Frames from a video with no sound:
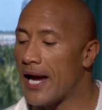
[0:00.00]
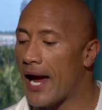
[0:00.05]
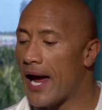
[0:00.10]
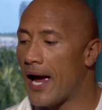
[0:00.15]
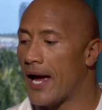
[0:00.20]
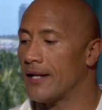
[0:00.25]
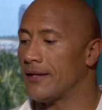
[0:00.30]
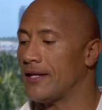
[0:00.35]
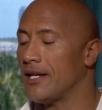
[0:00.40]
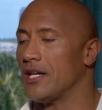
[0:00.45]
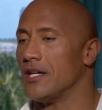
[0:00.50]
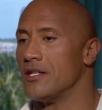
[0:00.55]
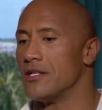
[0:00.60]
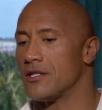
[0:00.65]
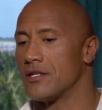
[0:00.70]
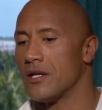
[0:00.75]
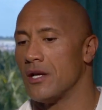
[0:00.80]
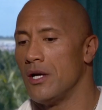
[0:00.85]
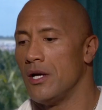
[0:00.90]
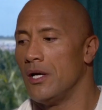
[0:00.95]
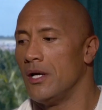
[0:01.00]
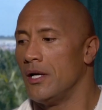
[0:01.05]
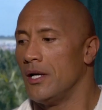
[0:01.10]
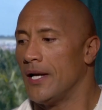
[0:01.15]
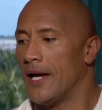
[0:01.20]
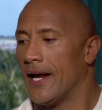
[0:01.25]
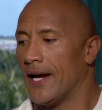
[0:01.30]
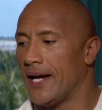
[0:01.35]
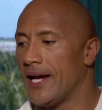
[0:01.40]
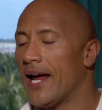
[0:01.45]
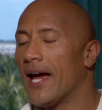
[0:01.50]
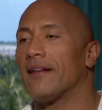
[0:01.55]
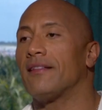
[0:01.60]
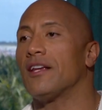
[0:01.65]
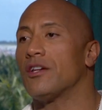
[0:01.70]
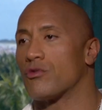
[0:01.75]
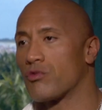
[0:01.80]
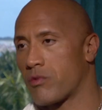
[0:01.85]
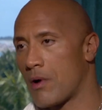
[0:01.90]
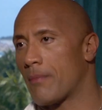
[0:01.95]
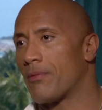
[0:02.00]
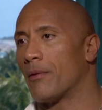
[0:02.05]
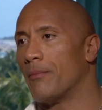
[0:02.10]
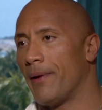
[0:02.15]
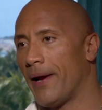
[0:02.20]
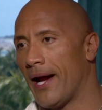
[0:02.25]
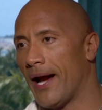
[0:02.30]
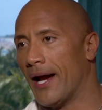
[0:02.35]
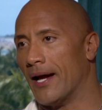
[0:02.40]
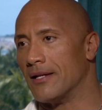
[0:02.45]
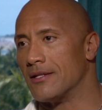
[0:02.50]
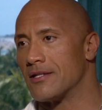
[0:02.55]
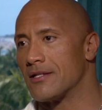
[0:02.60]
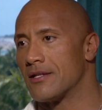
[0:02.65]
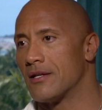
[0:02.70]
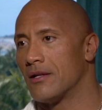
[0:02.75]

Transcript: had these rubber bands.